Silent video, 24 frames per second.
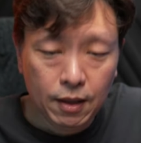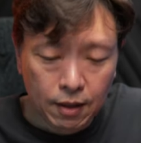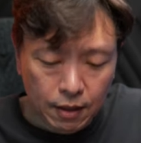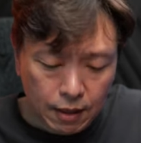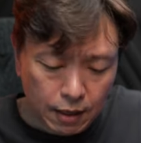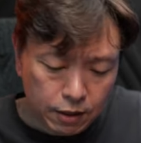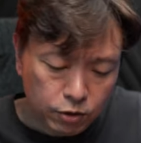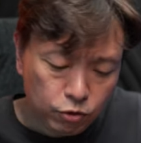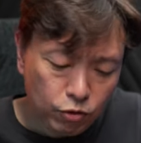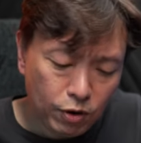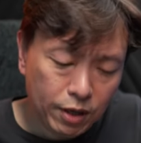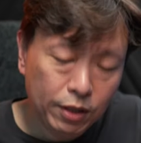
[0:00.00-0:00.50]

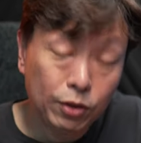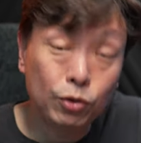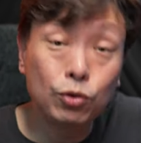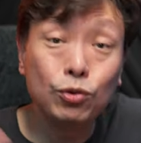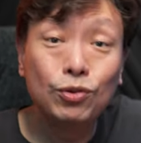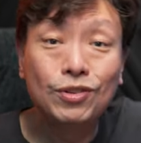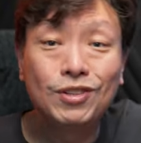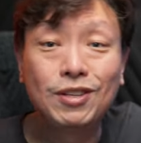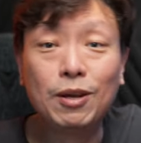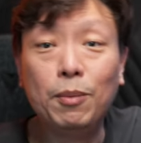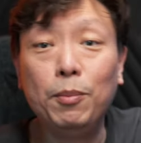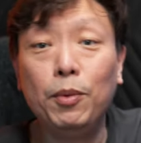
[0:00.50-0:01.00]
Now, I tried
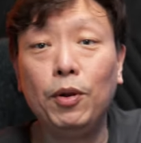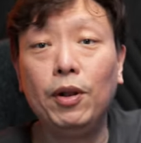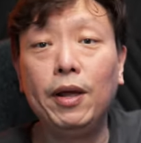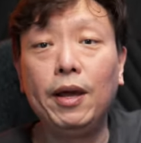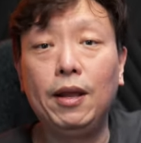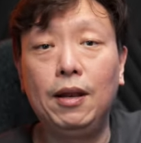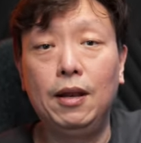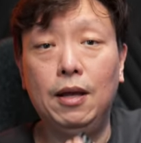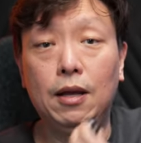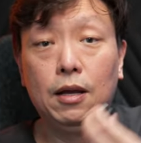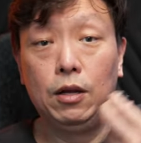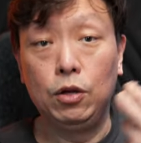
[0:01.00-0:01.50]
to
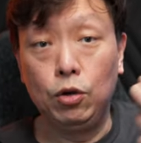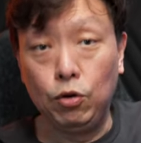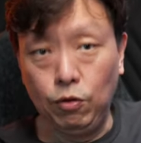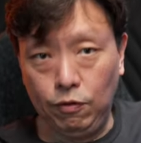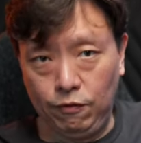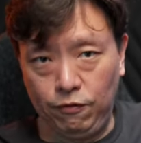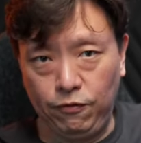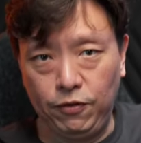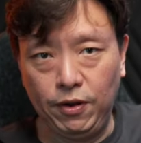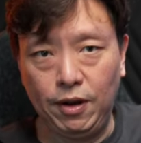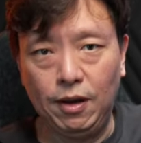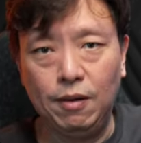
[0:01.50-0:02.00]
simulate a
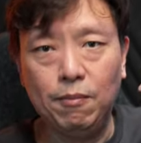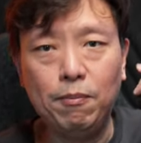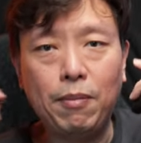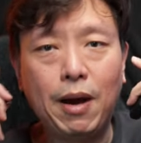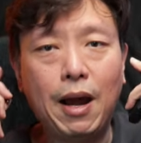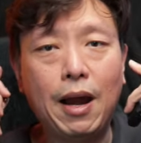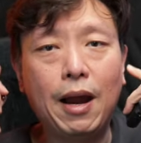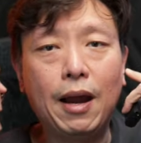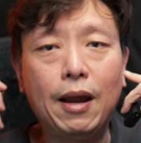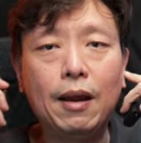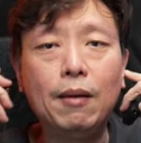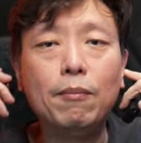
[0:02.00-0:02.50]
good fit
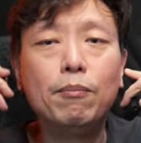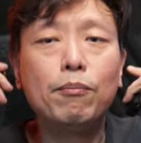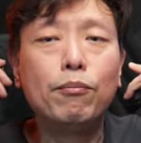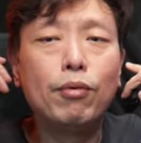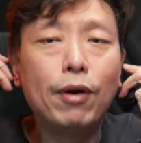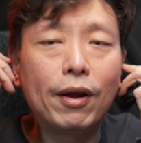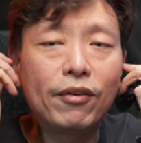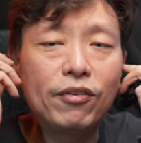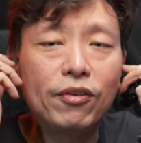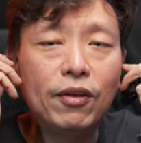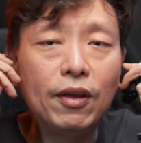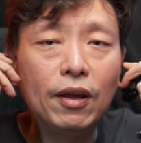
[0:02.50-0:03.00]
by
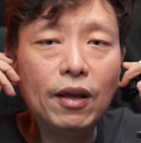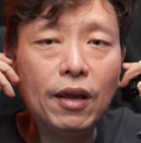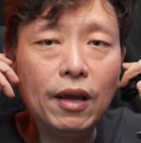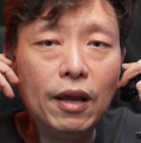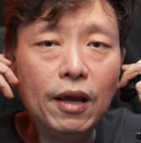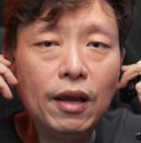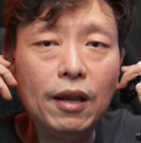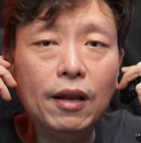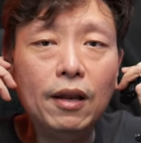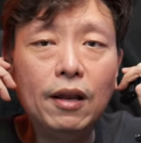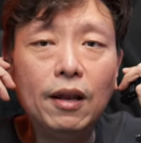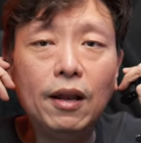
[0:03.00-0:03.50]
pressing
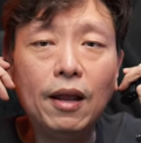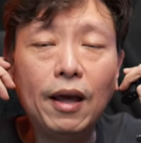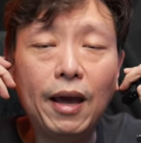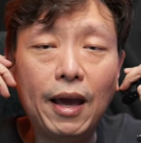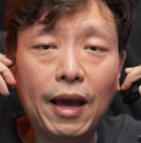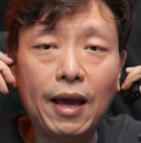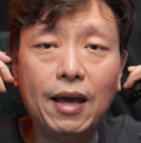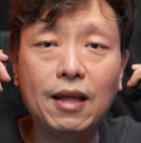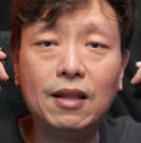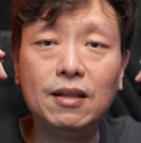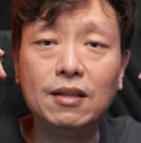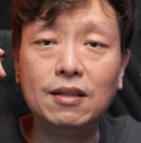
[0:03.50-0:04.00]
in
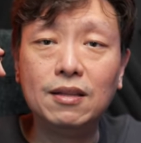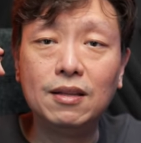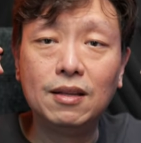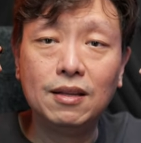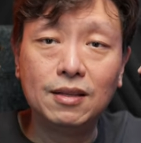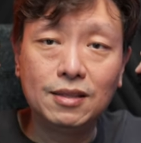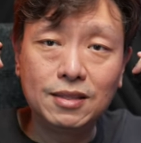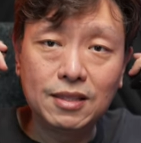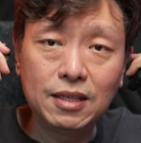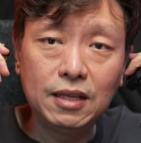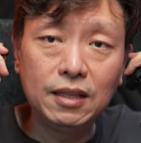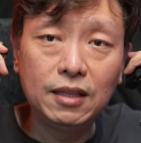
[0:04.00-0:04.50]
and
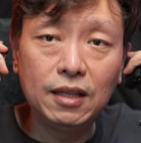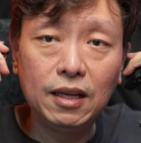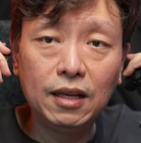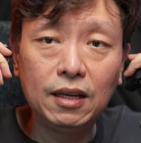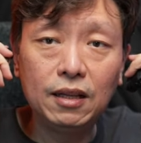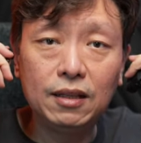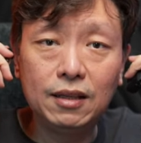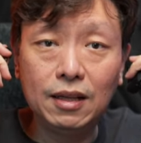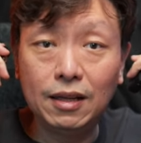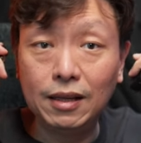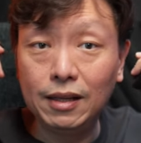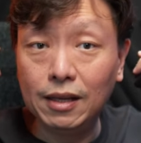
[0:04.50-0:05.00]

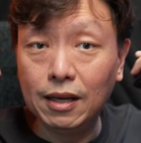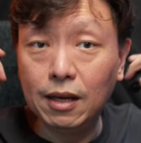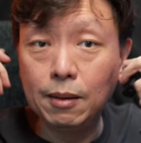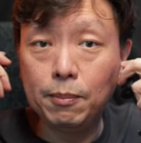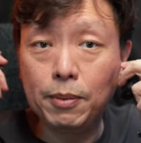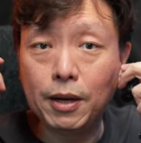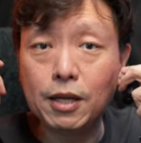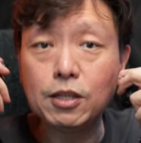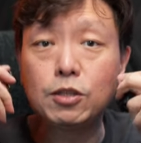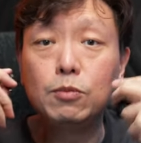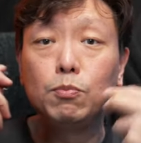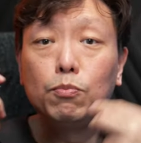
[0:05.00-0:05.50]
seating the
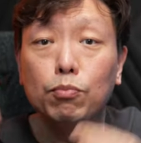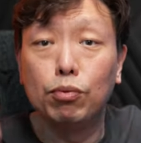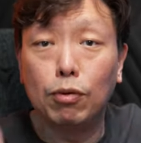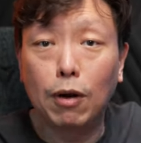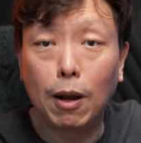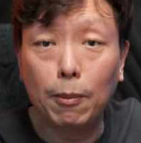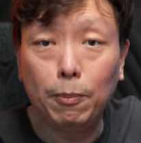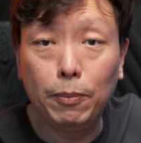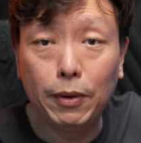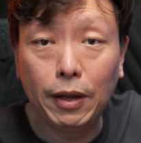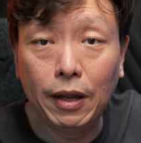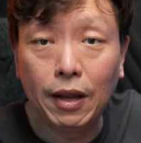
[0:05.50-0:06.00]
earbuds
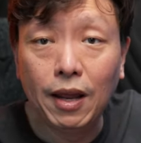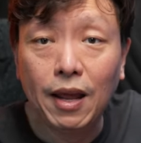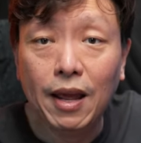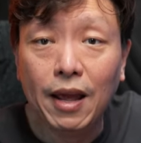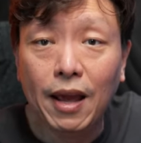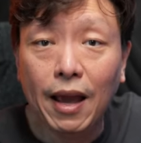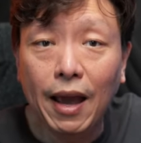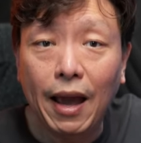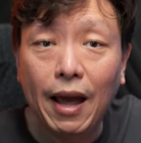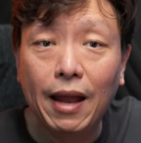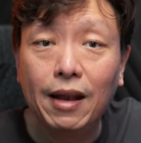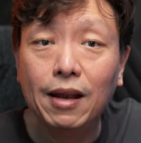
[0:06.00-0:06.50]
properly,
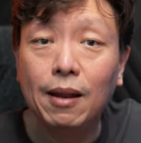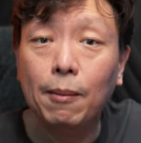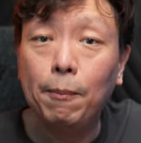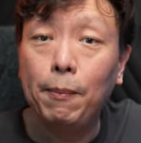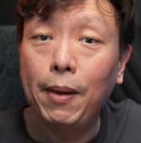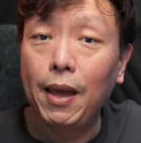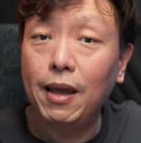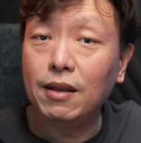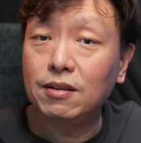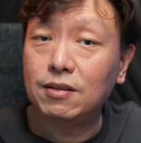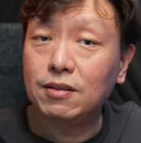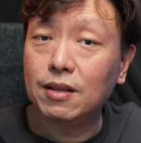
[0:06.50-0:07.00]
and the
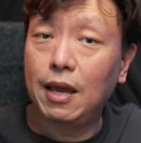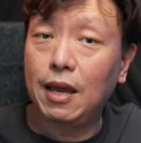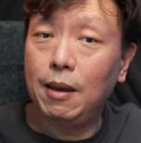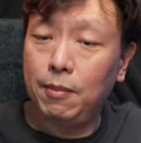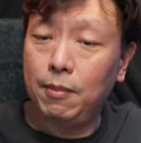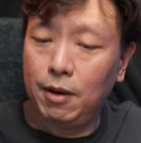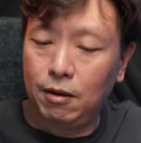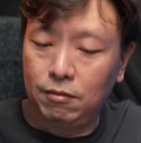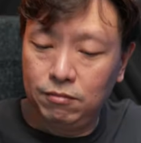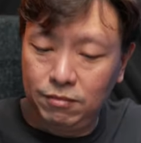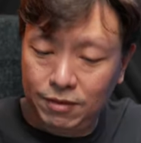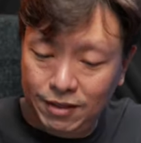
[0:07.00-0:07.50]
bass came
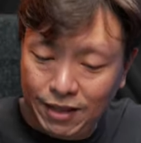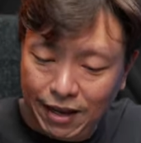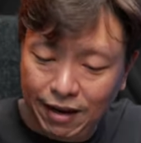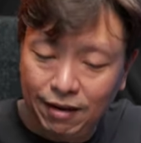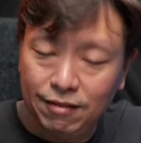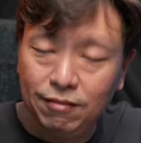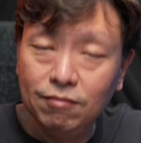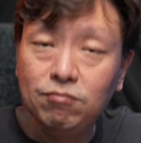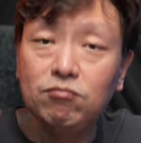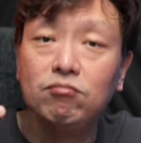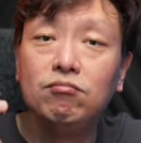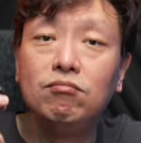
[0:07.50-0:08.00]
up
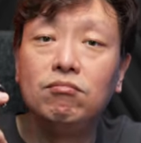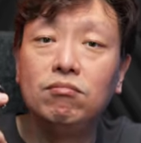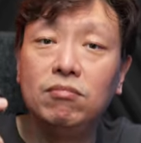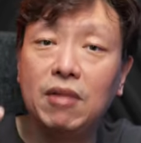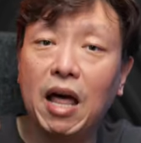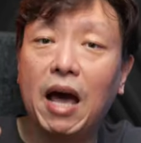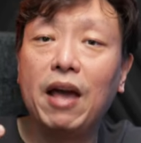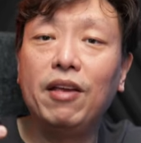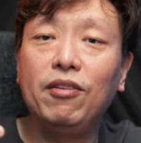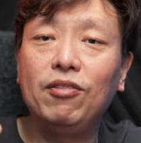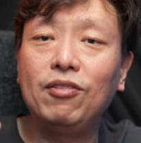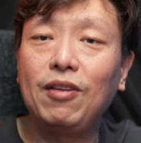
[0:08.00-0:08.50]
then
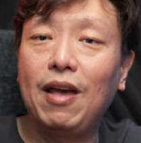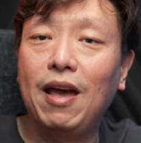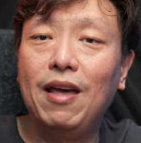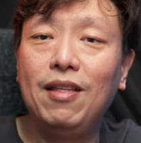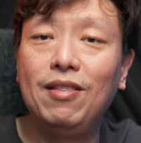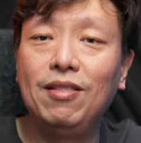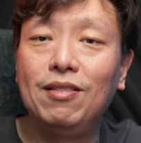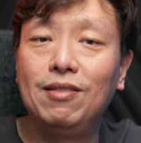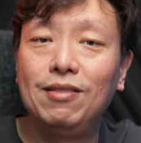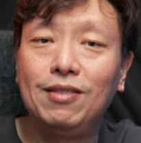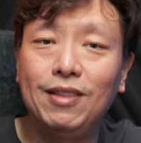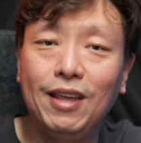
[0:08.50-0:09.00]
nice
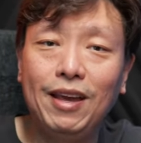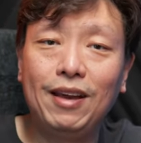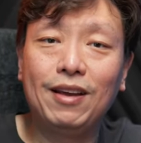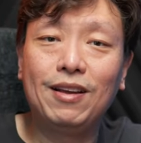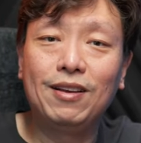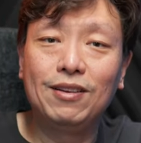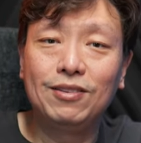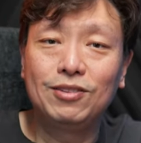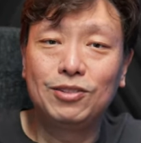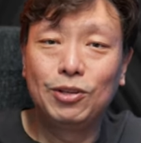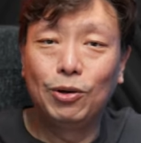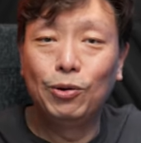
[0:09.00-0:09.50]
and thick.
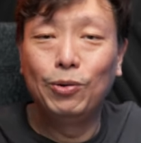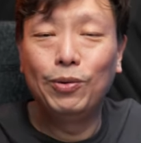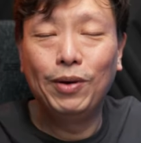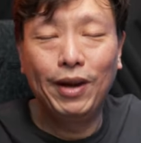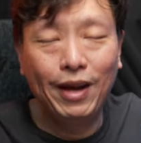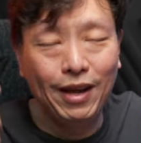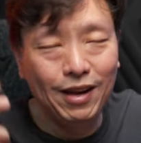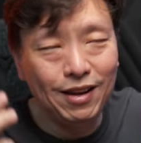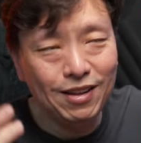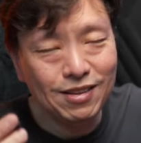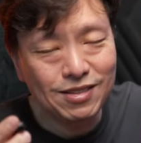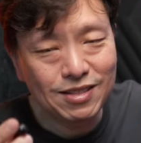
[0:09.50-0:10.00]
So
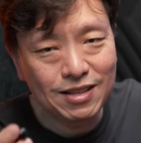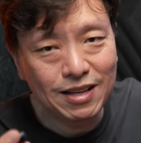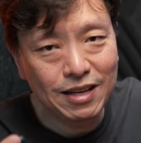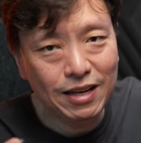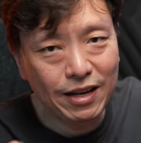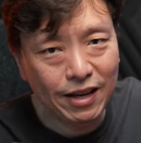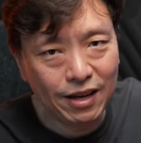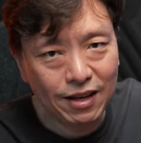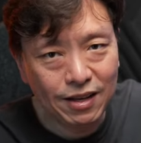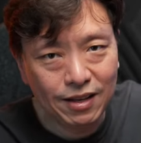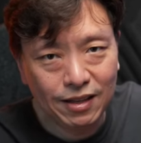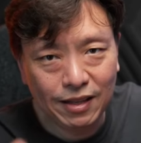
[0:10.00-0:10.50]
it is
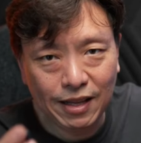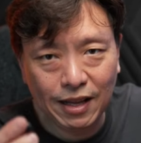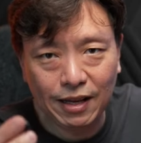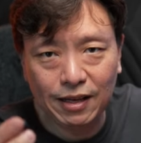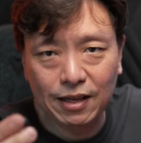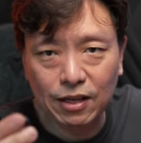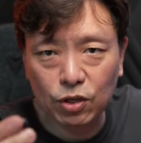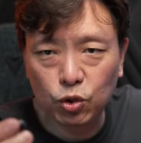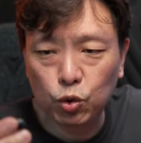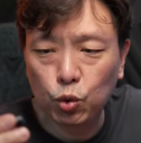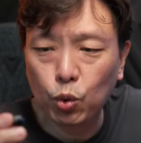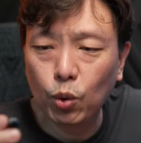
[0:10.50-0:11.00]
clear that
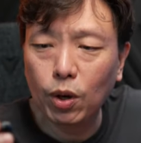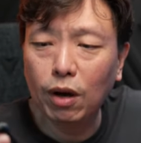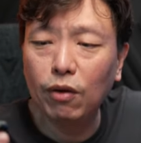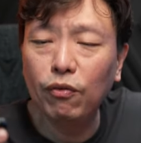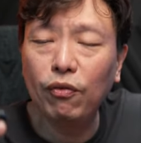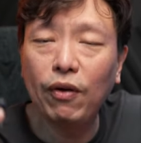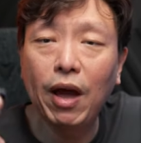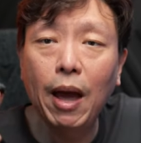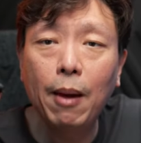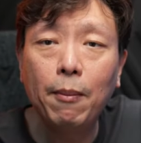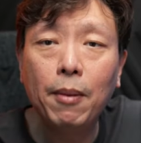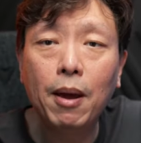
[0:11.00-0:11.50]
the
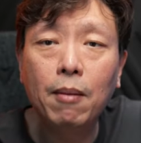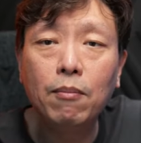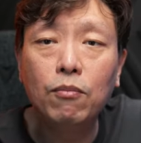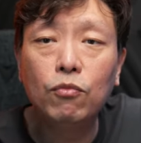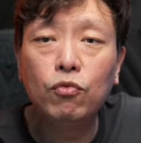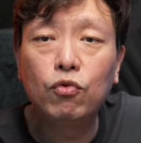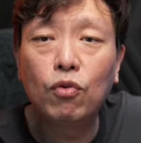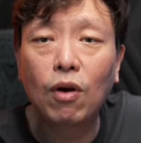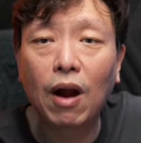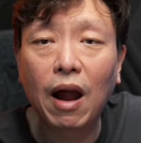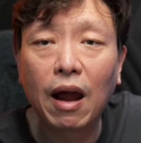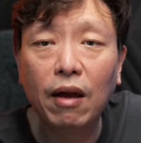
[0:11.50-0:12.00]
twelve millimeter
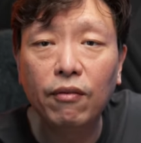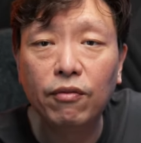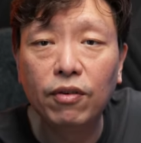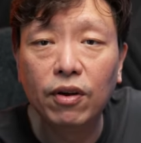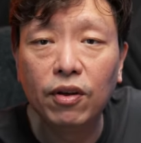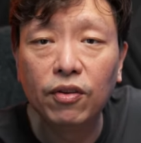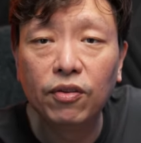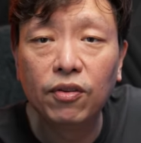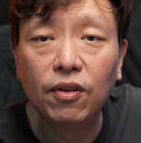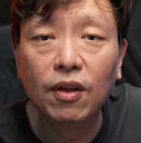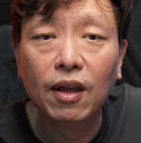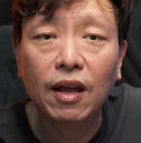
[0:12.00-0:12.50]

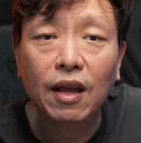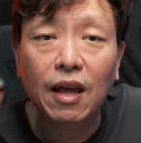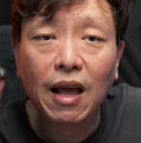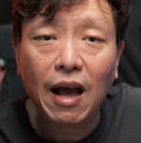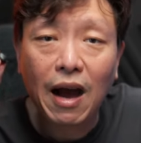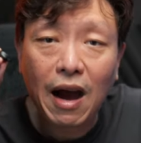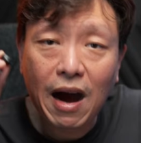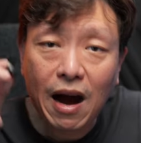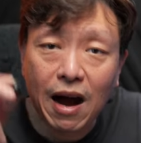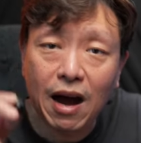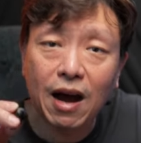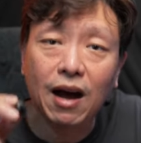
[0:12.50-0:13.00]
drivers
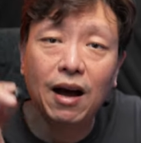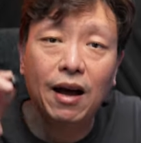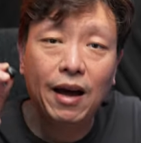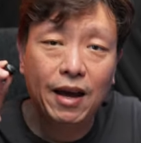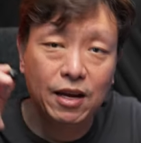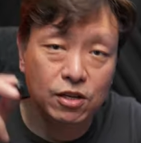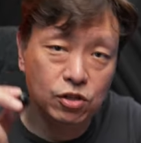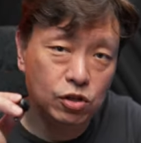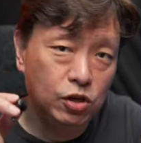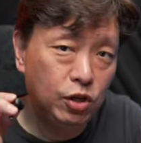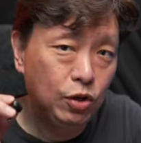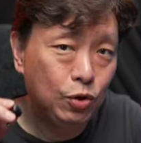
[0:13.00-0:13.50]
are
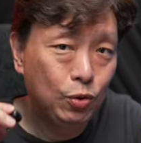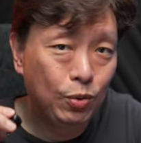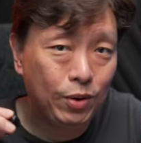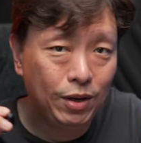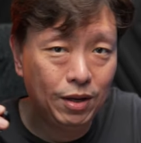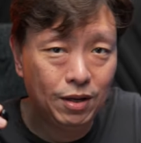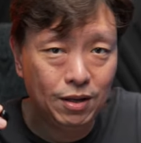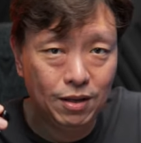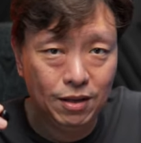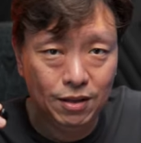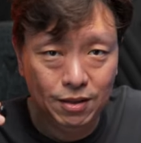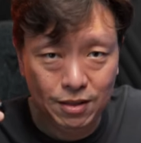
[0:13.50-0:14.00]
actually
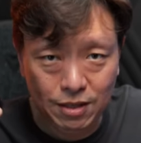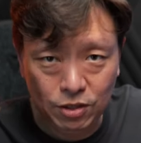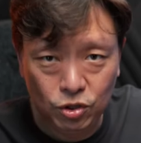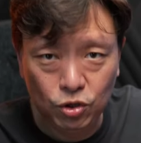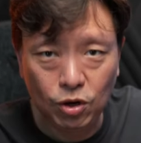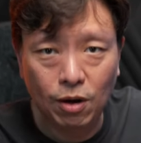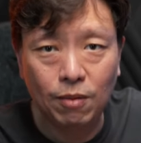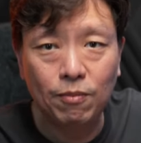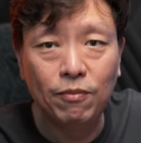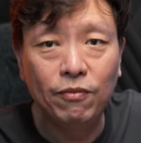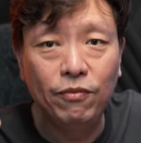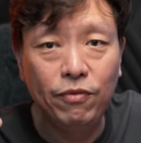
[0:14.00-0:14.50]
doing the
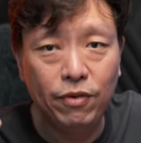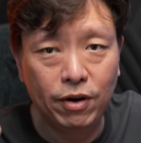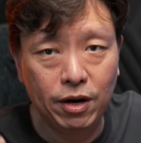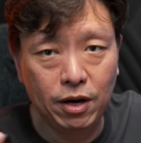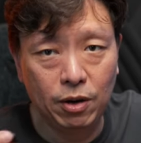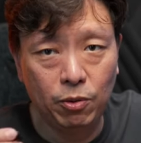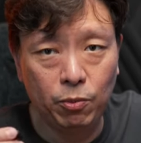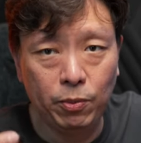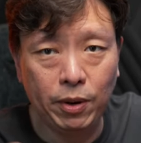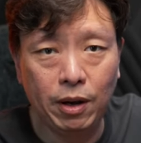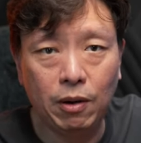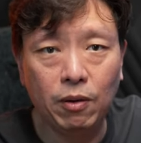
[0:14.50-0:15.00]
job
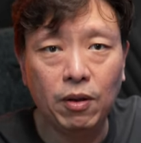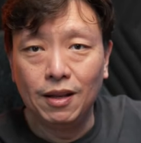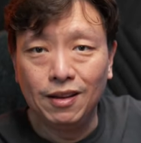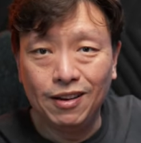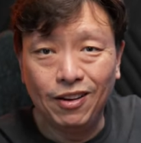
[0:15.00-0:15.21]
very well.